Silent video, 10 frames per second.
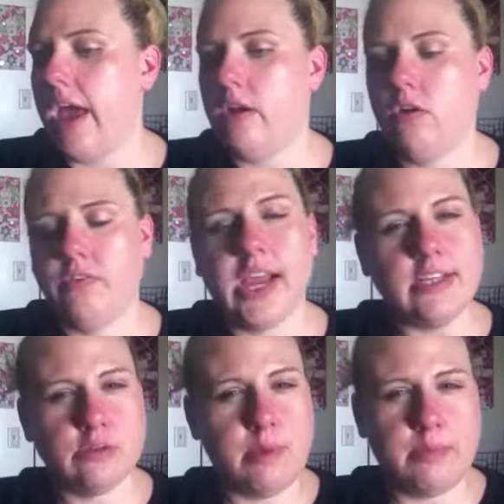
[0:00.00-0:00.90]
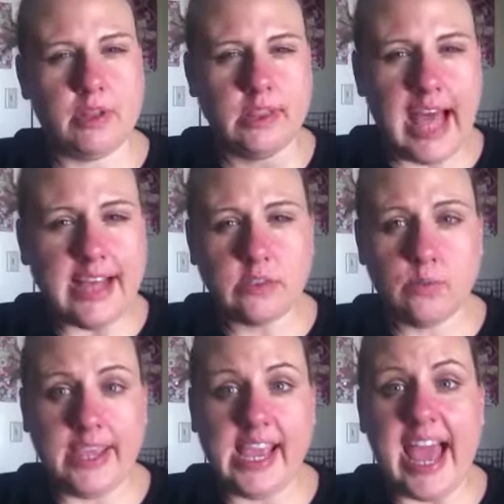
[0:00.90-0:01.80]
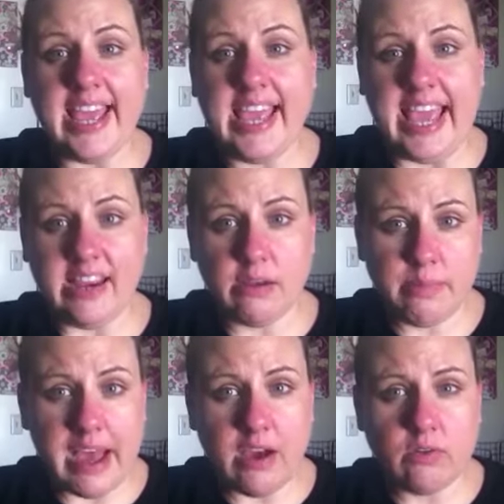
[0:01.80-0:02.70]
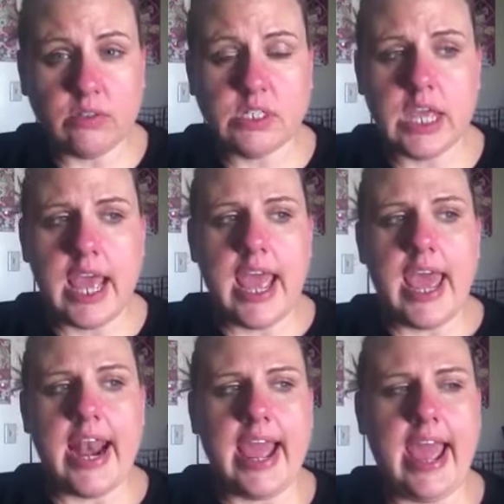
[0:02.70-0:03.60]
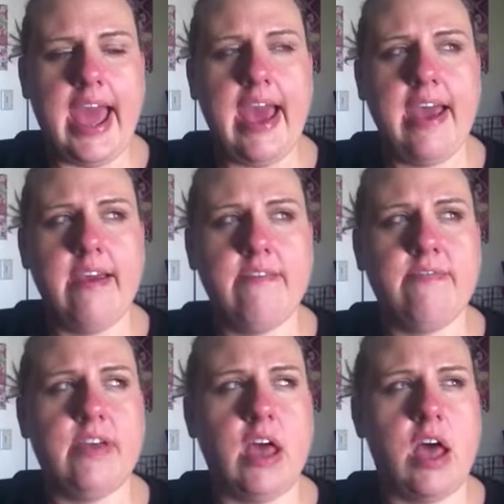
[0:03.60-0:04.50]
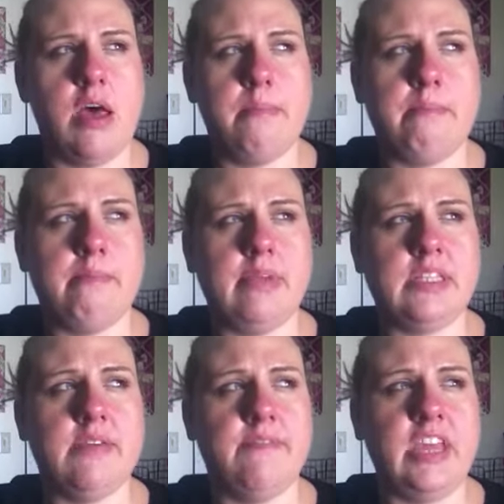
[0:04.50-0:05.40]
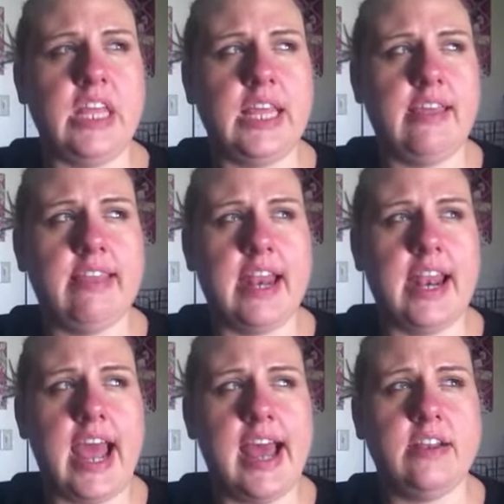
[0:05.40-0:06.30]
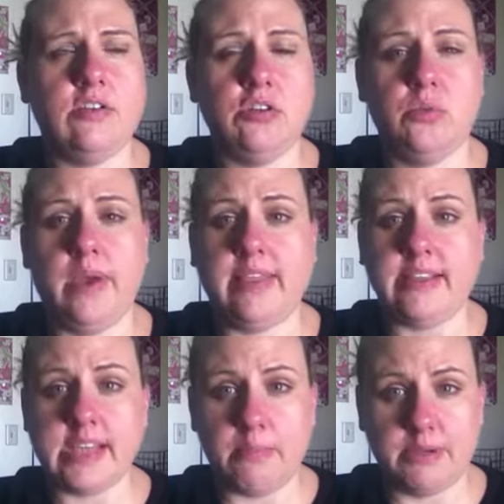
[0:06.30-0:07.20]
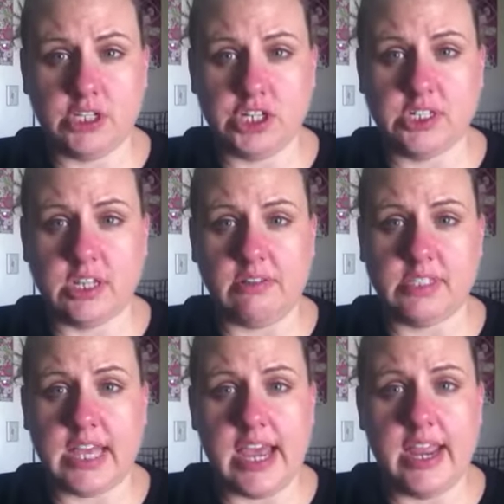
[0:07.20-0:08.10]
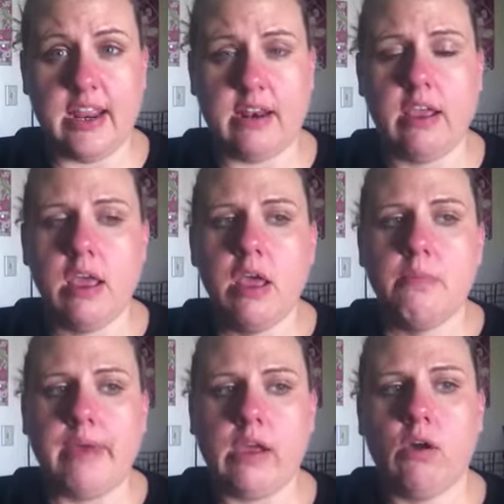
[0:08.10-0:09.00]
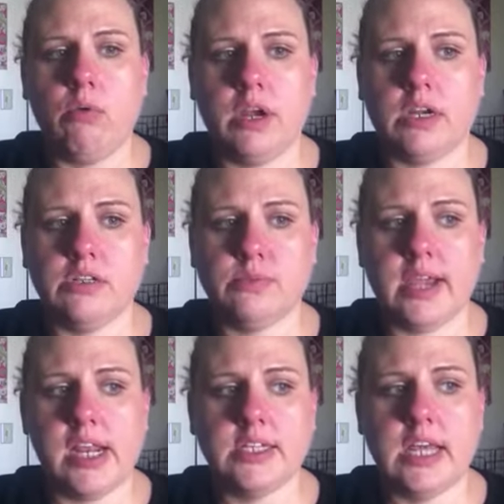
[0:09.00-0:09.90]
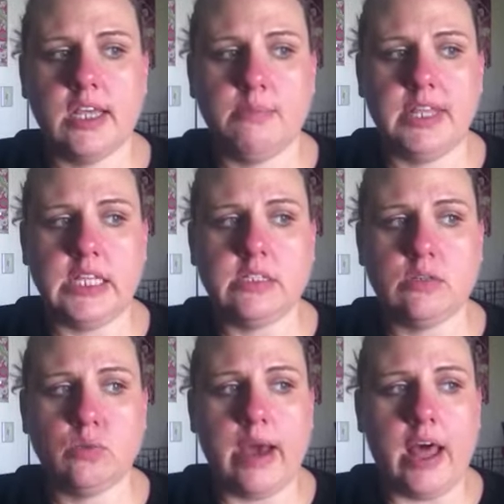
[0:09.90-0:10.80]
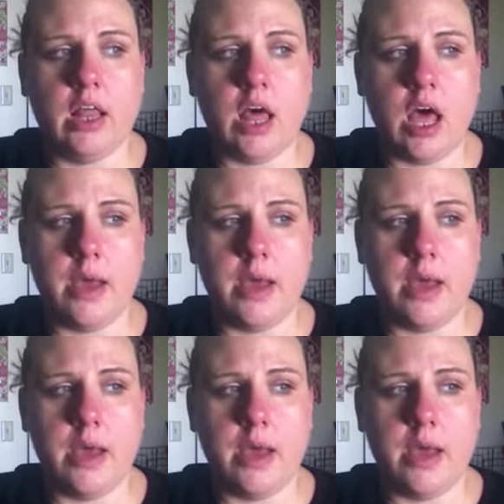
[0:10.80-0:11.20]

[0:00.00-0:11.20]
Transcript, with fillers: I don't know if you guys remember last week I gained a pound and I have um, some feeling that it had to do with the temperatures outside and my coworkers were kind of telling me this as well.